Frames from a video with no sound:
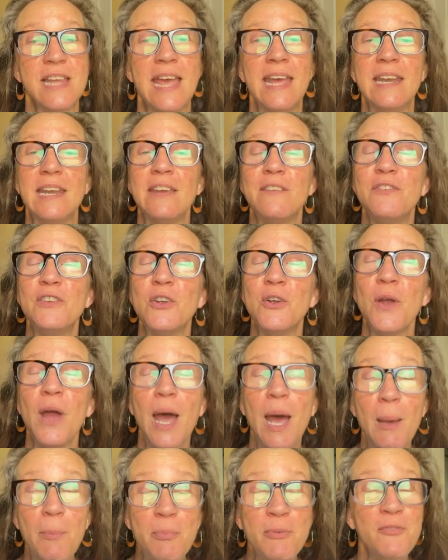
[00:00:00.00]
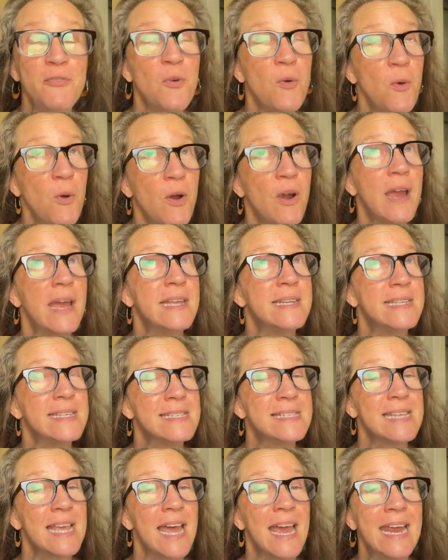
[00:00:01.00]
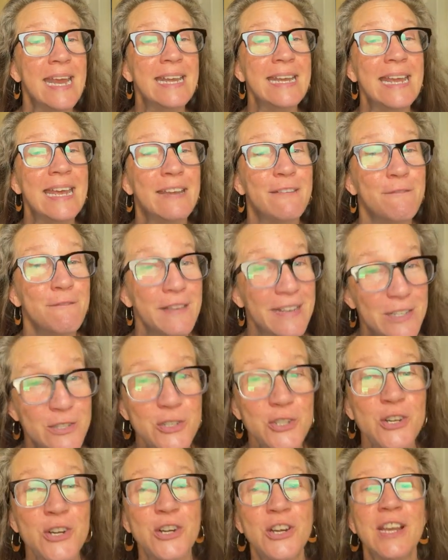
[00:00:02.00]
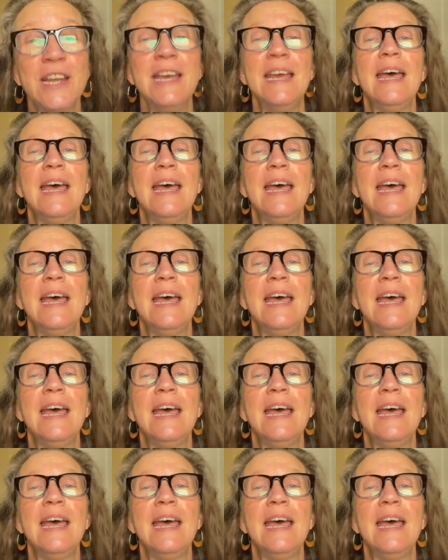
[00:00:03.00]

And if you're up for a design adventure,